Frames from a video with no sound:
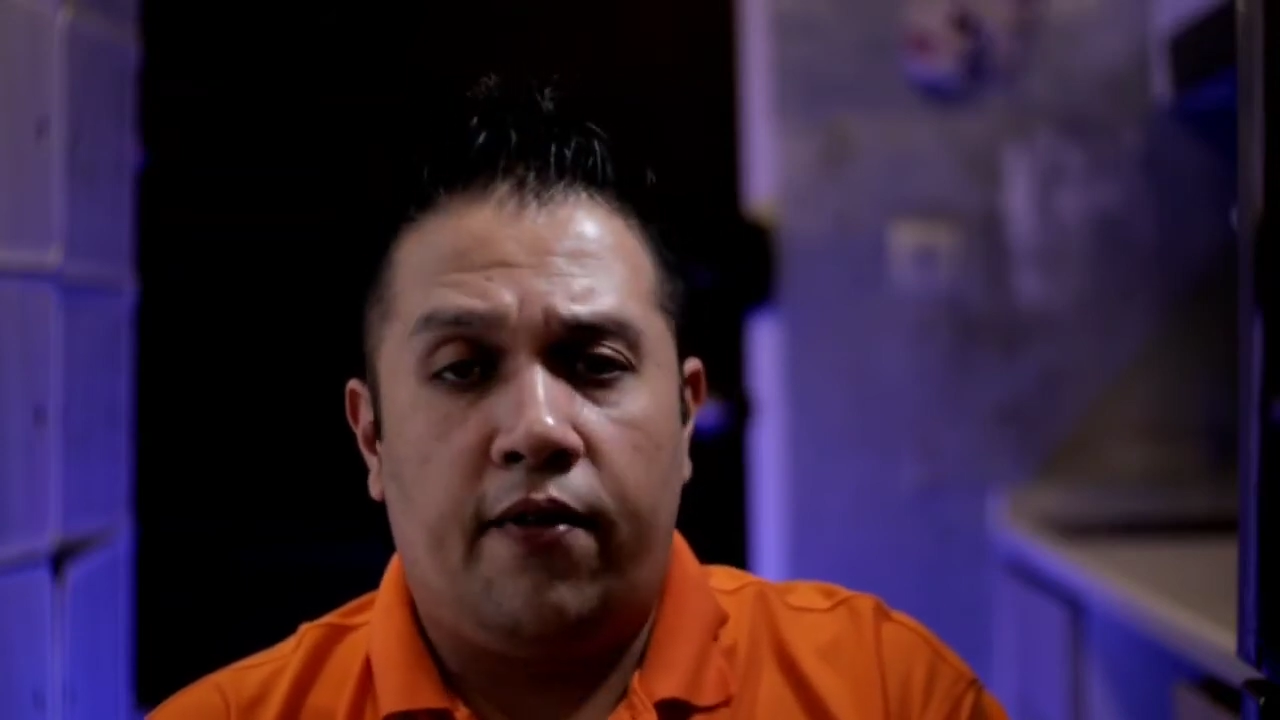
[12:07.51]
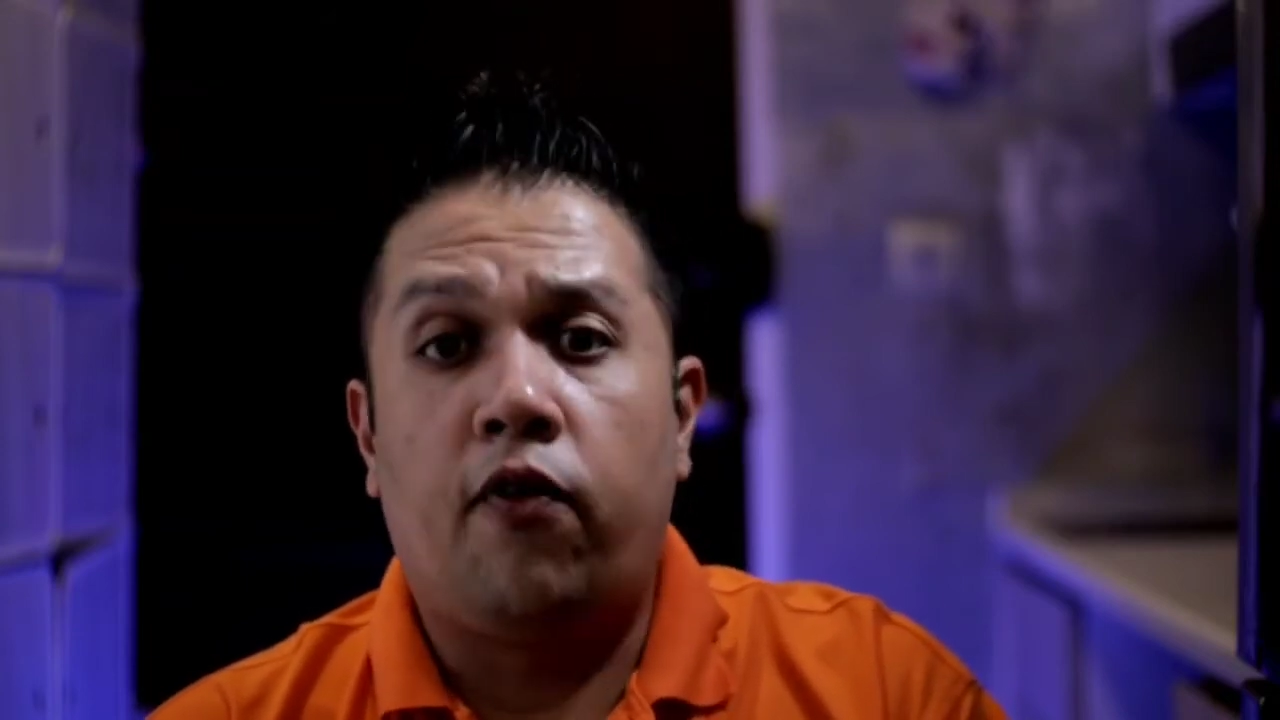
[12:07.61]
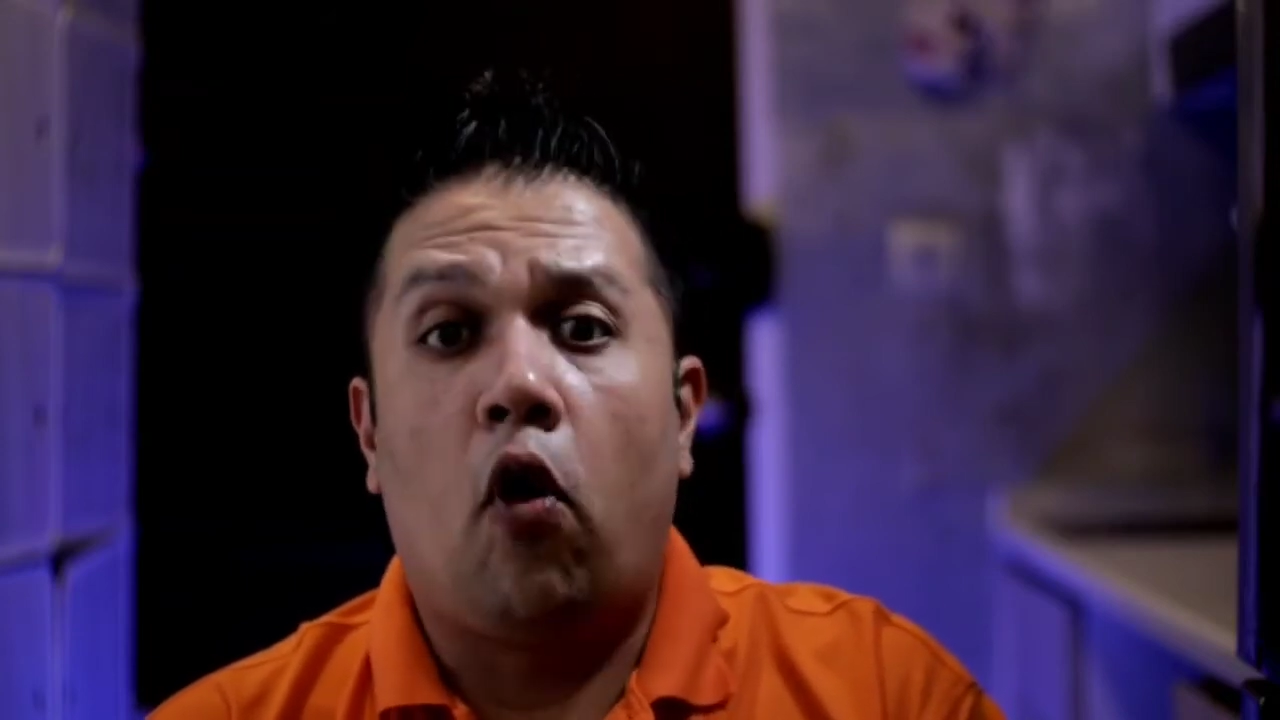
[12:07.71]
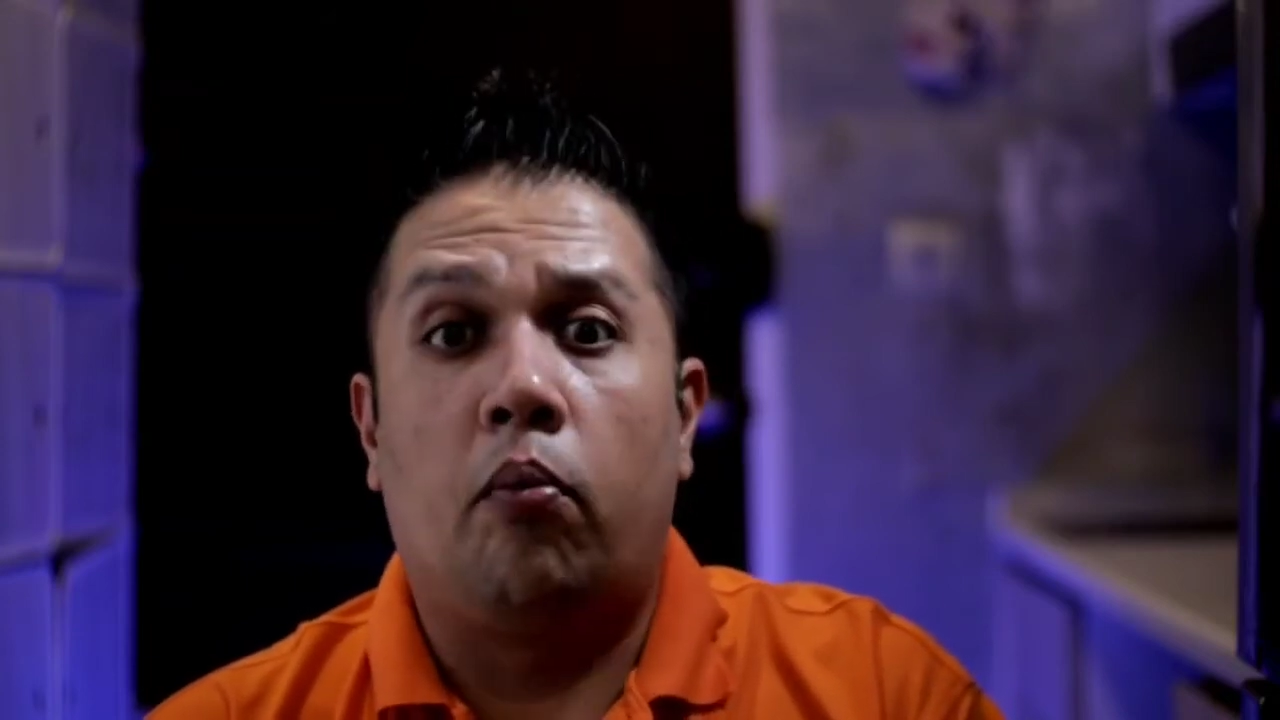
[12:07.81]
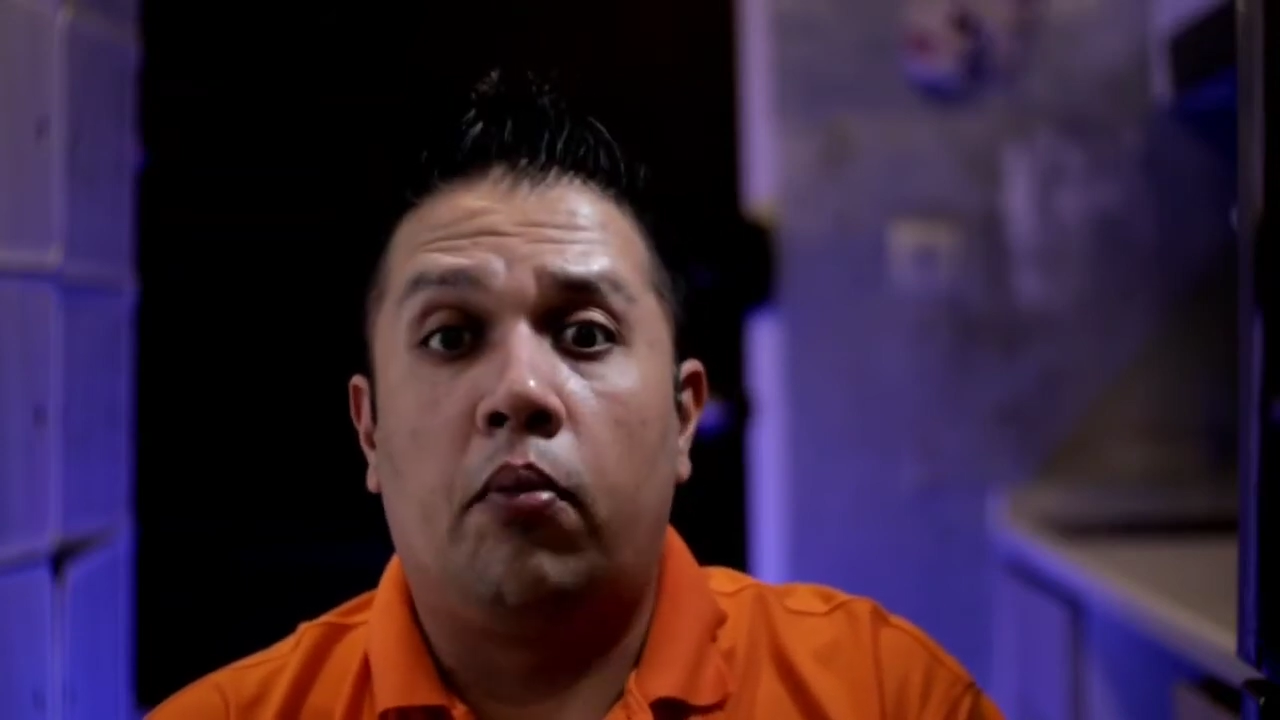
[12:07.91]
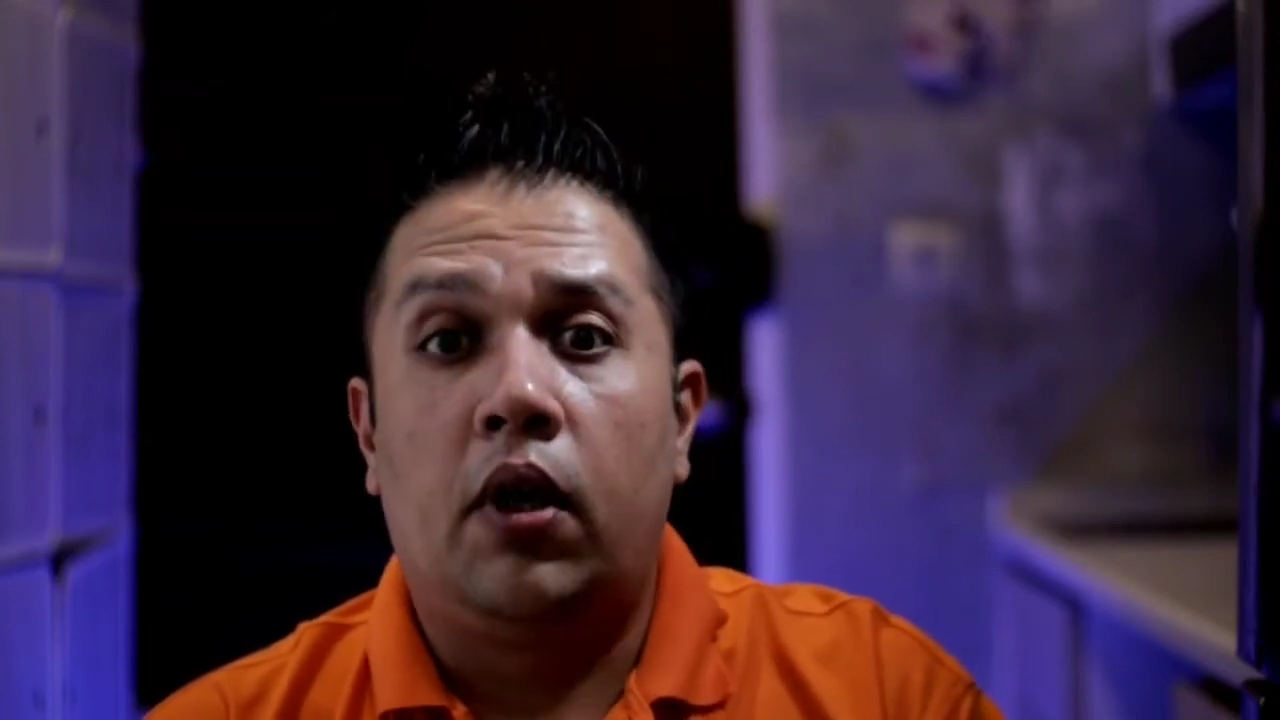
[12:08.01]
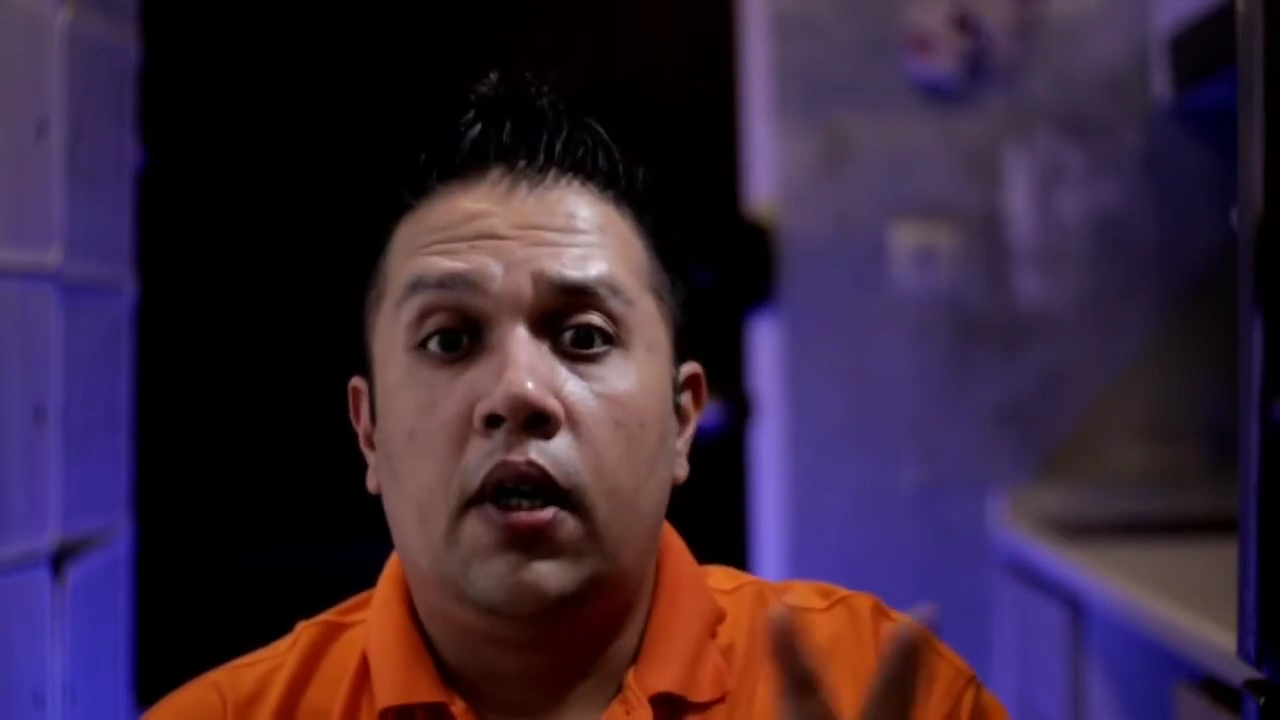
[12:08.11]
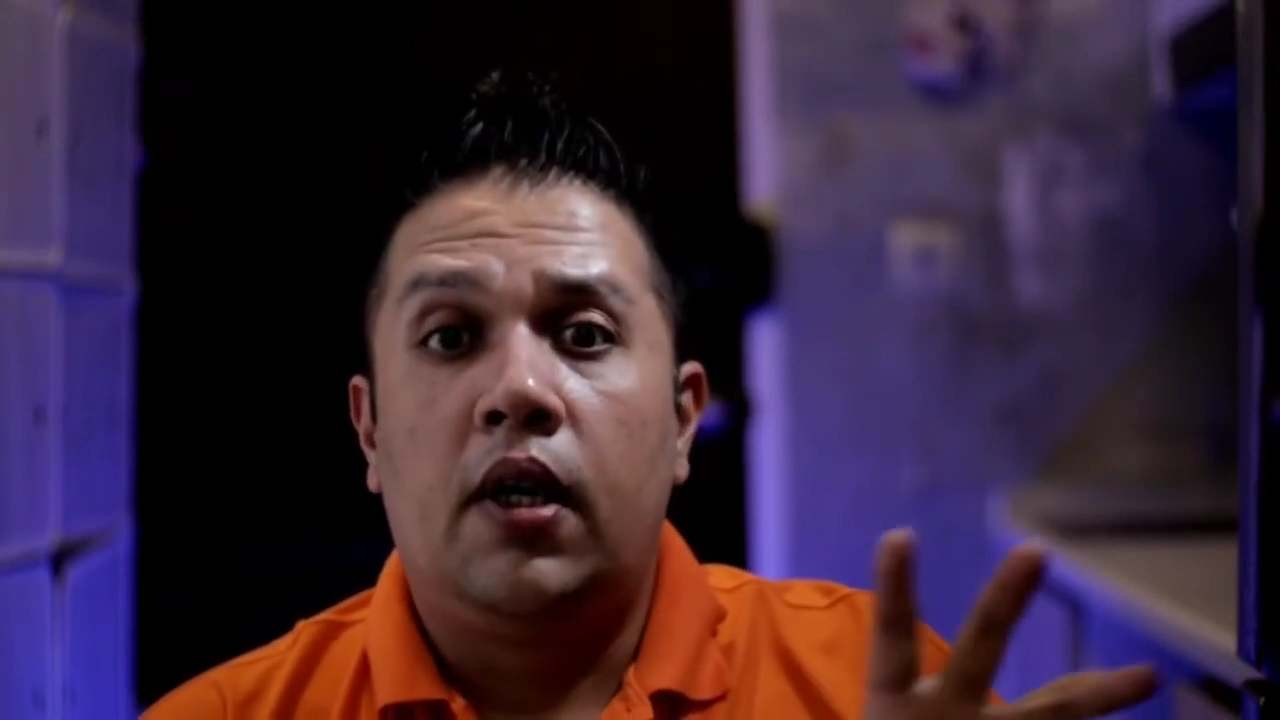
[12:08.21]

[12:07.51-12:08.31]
form.